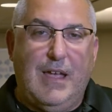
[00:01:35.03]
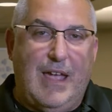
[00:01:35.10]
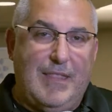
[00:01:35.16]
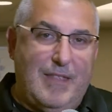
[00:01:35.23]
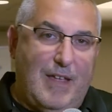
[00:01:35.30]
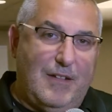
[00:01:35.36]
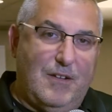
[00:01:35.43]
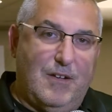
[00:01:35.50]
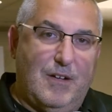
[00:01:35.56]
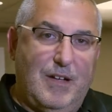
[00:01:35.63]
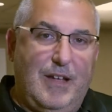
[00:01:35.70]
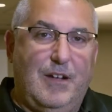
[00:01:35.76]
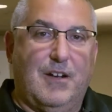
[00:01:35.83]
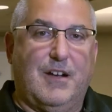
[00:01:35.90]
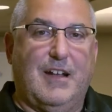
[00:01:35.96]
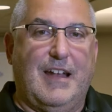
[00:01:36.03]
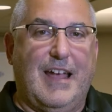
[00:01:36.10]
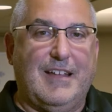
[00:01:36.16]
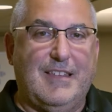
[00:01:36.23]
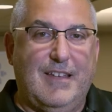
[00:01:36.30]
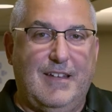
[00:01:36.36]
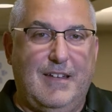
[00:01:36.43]
and then they're
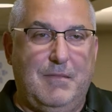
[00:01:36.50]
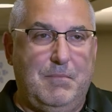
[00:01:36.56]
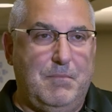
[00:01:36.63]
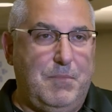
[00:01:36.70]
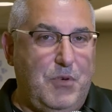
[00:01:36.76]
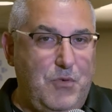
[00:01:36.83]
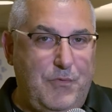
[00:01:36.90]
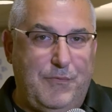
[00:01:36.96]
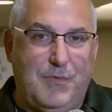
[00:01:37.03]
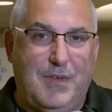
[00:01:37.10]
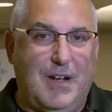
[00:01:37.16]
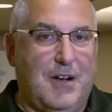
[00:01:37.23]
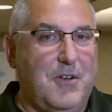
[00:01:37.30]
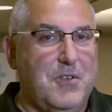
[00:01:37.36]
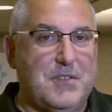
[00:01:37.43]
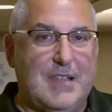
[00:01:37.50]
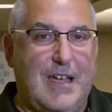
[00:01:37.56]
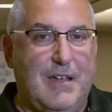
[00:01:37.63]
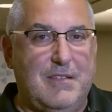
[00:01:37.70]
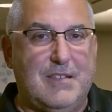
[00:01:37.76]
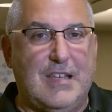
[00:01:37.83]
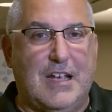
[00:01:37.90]
interconnected, and poof, there goes
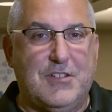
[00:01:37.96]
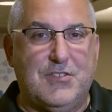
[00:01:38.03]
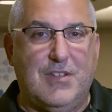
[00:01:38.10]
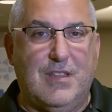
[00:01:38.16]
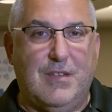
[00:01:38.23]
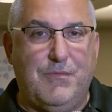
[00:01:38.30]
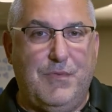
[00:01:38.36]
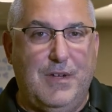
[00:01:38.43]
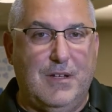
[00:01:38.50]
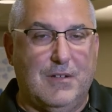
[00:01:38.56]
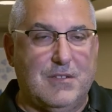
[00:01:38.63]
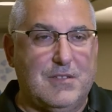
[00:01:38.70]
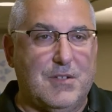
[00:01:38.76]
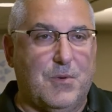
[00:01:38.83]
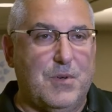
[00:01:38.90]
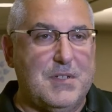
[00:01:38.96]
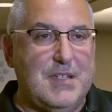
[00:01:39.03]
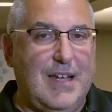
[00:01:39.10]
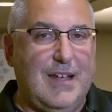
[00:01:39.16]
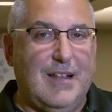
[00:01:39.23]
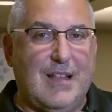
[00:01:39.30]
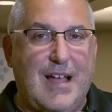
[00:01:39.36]
that section of the field. So we're
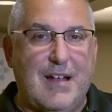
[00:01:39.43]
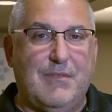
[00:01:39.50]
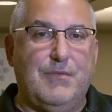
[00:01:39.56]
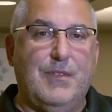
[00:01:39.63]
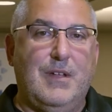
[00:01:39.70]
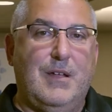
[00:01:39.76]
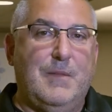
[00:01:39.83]
seeing a lot of